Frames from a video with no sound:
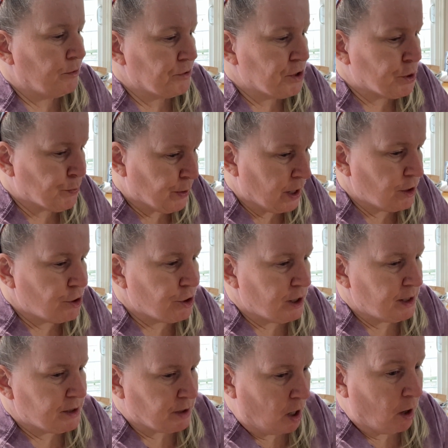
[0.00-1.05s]
of
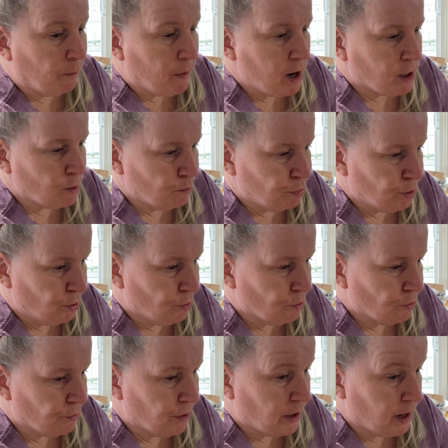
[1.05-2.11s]
spreadsheets on my
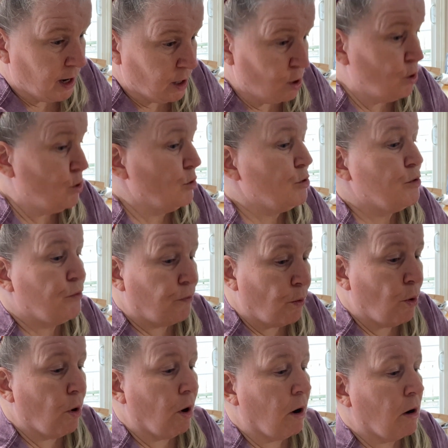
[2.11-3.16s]
computer that I use
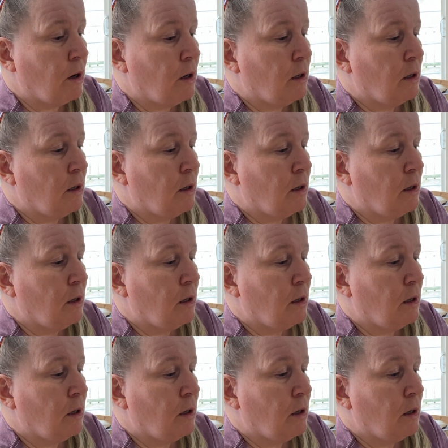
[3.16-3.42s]
for